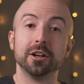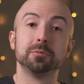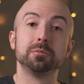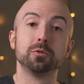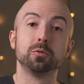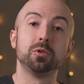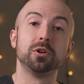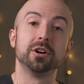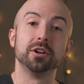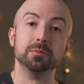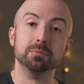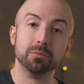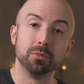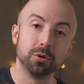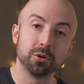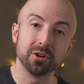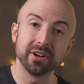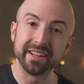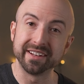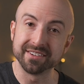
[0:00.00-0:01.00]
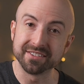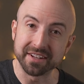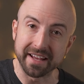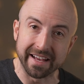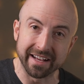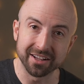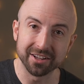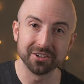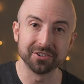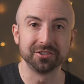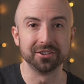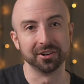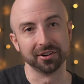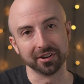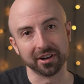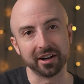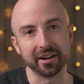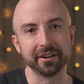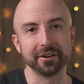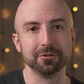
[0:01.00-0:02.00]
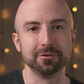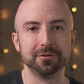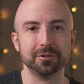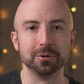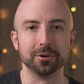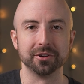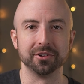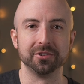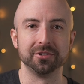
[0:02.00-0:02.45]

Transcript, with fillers: Number one, more intelligent autofocus